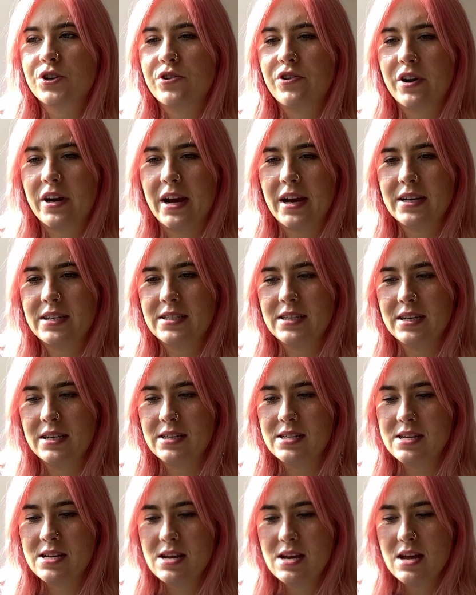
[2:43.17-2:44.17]

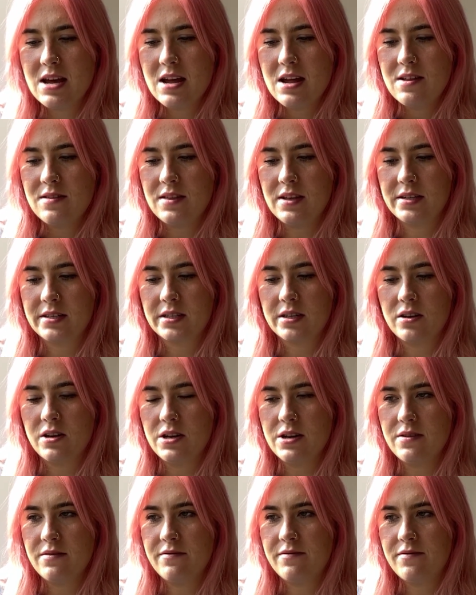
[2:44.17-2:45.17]
created this
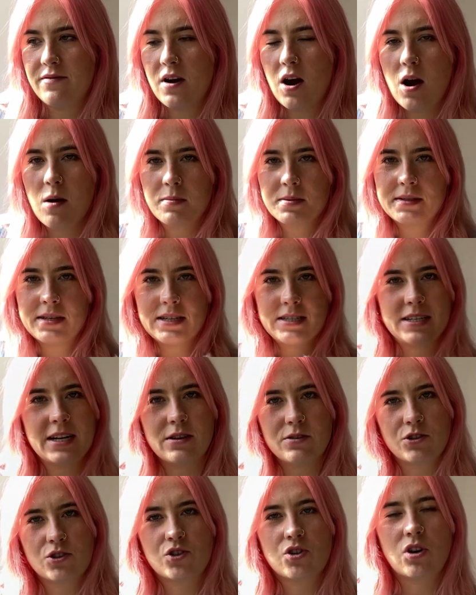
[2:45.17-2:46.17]
kind of upside
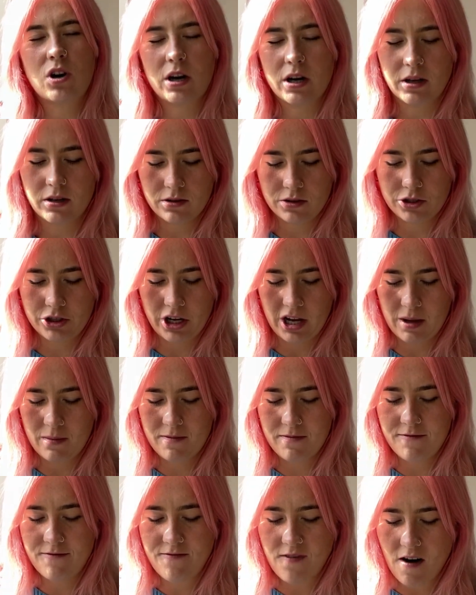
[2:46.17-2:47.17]
down triangle
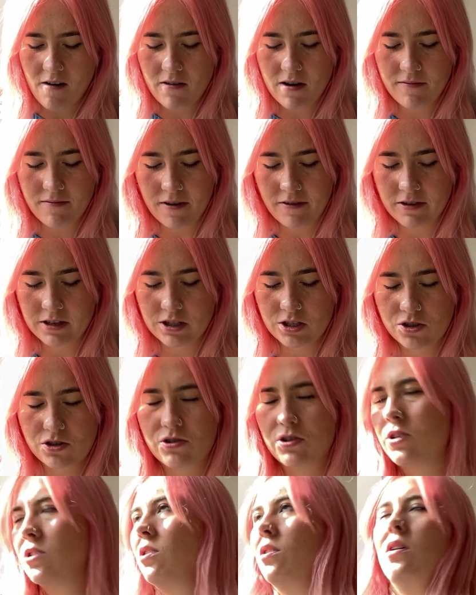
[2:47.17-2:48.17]
shape. Very, very
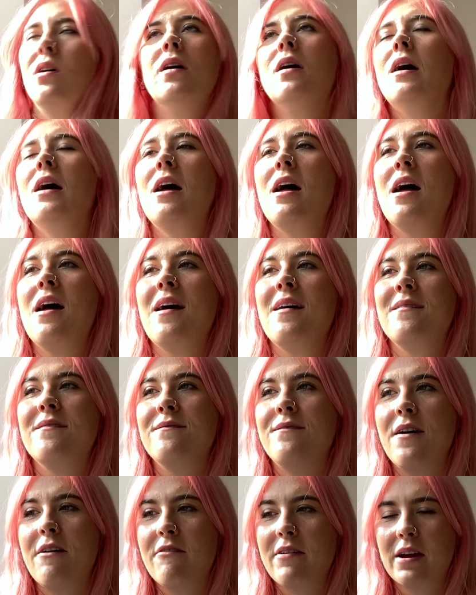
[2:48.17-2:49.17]
strong,
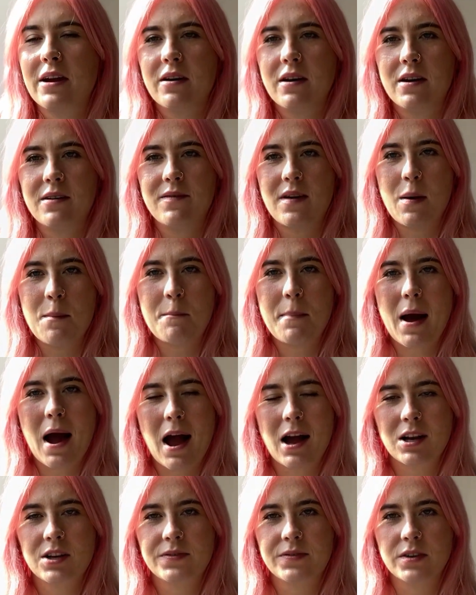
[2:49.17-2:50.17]
very kind of
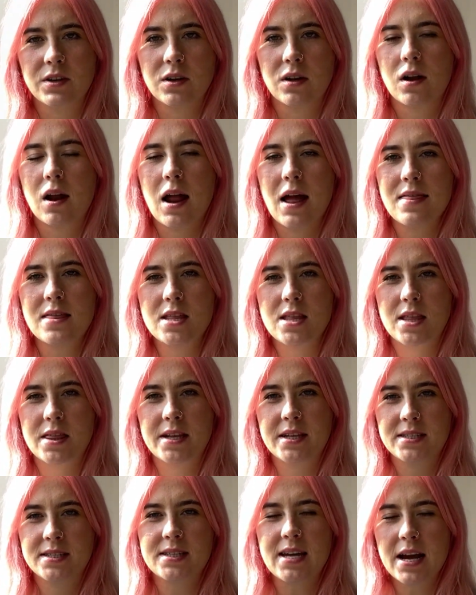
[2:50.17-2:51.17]
impactful. And then
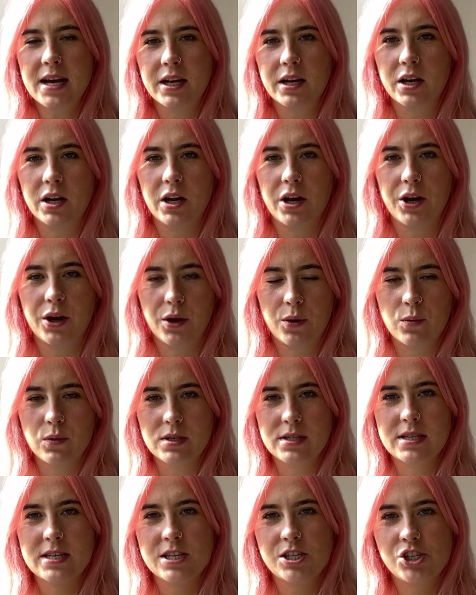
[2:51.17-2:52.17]
the second look
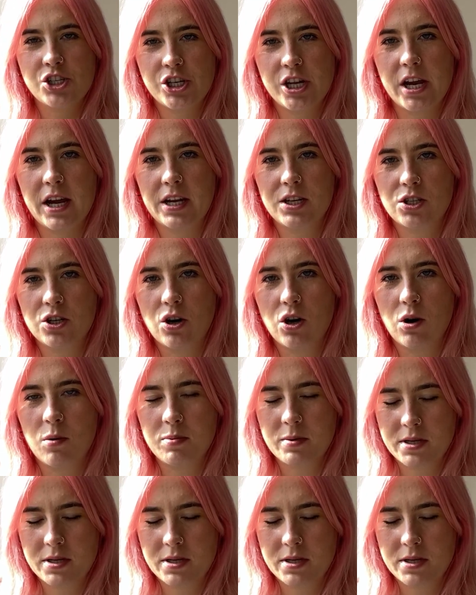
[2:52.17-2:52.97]
was this sheer top